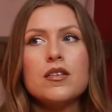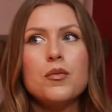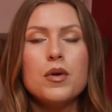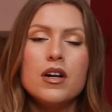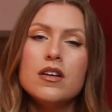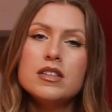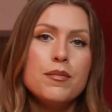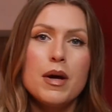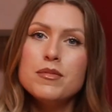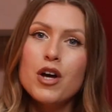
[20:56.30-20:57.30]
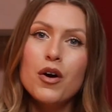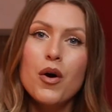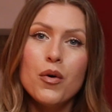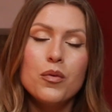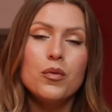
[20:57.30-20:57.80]
we're sometimes our
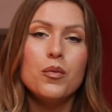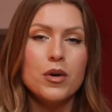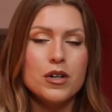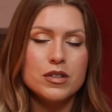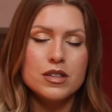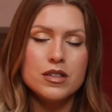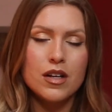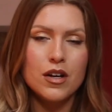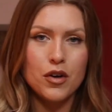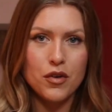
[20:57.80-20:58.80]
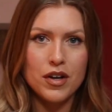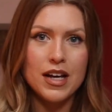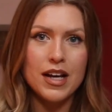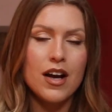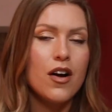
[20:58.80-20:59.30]
own worst
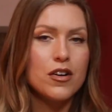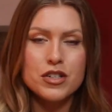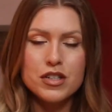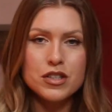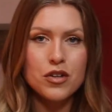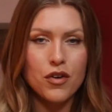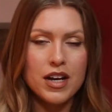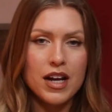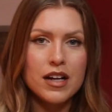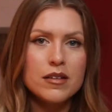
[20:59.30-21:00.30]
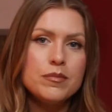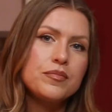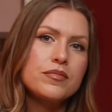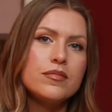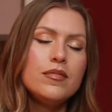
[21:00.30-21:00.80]
critic, harshest critic.
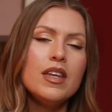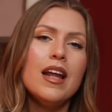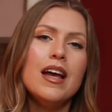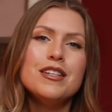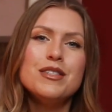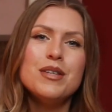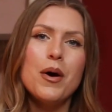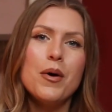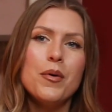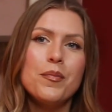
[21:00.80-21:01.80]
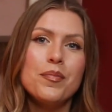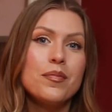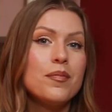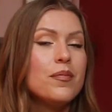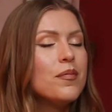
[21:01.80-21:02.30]
So
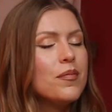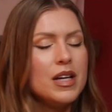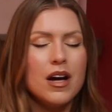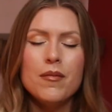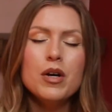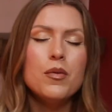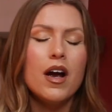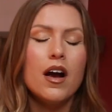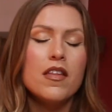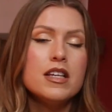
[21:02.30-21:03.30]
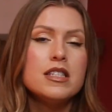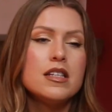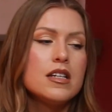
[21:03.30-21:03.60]
becoming aware, this